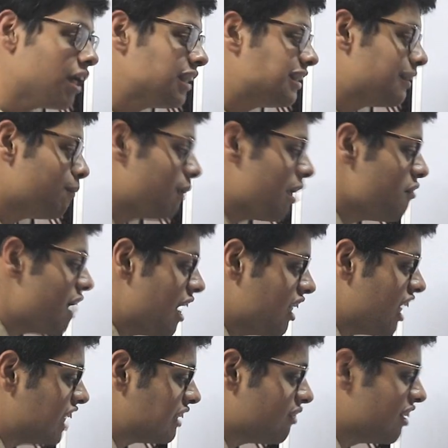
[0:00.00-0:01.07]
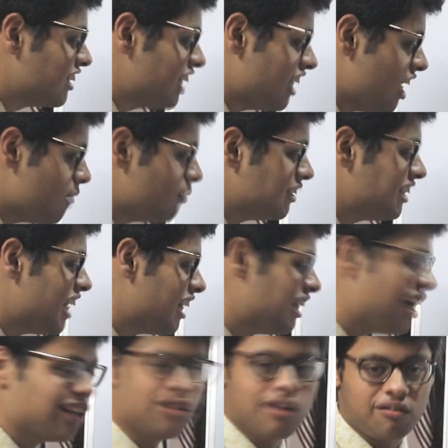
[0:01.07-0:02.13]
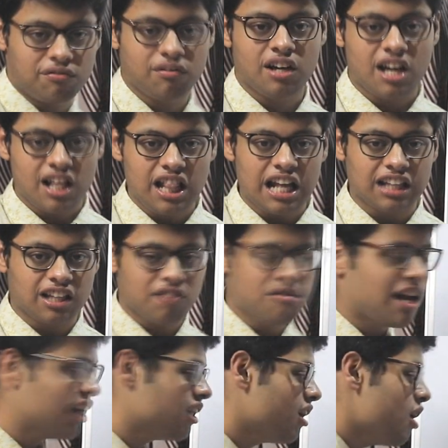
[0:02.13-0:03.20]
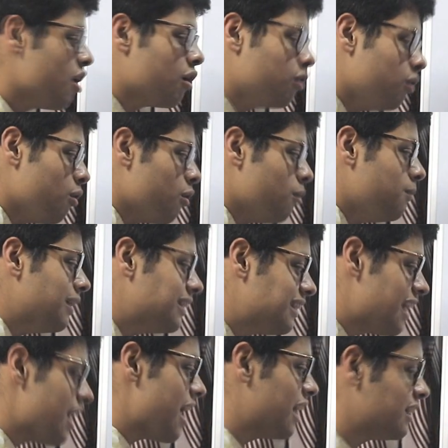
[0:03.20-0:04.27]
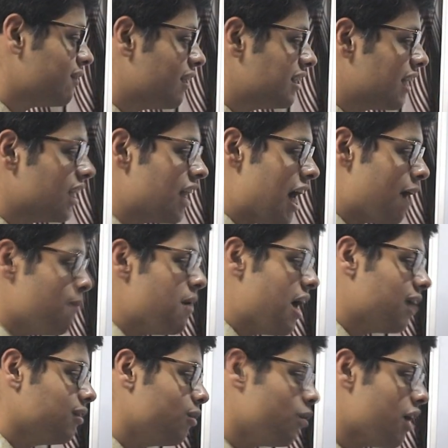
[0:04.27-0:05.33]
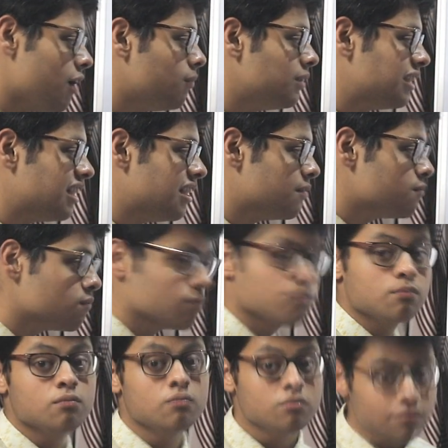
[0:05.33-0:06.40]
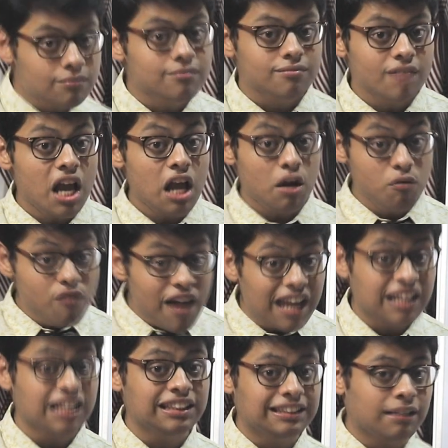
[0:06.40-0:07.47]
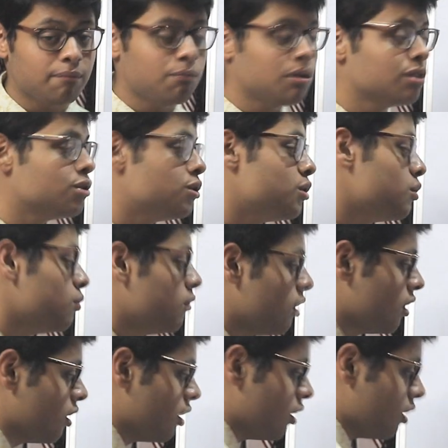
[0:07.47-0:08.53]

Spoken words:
You can simply write XYZ ABC at the end of letter, right? Grow BISES XYZ, abbianto ABC. Very simple to do.